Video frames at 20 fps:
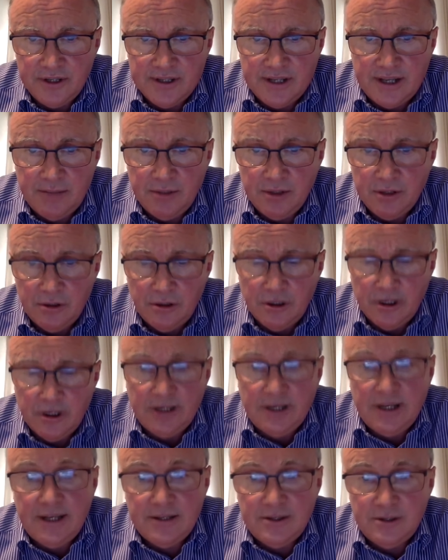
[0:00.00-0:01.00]
for example,
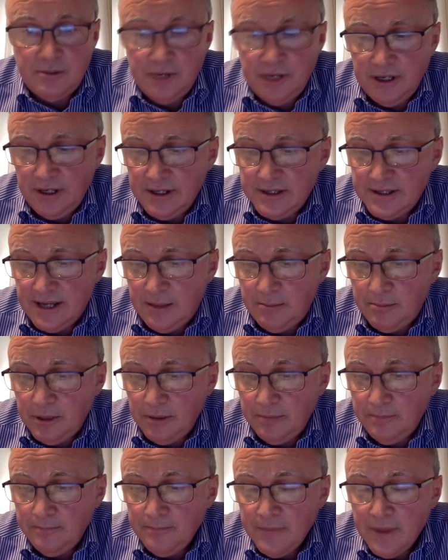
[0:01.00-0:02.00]
colon cancer being an
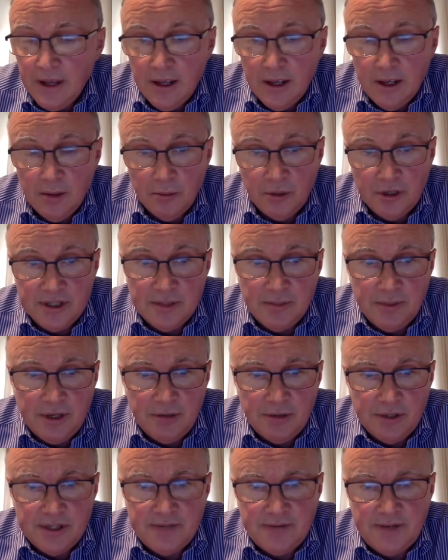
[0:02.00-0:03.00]
example, but
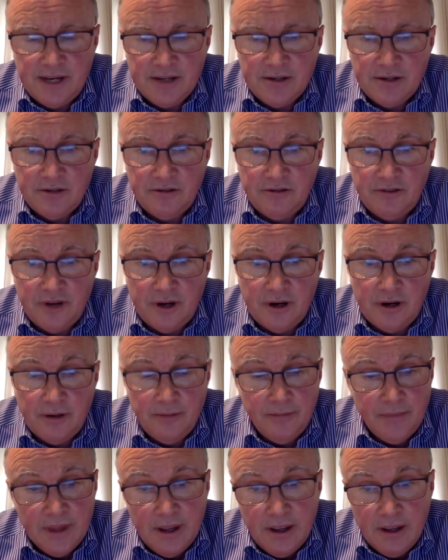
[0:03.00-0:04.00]
it's a big risk factor
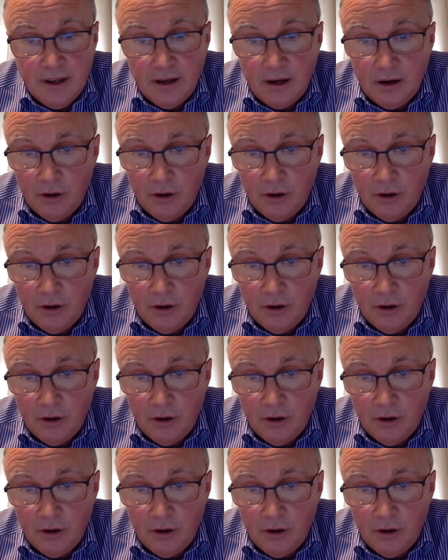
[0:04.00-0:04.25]
for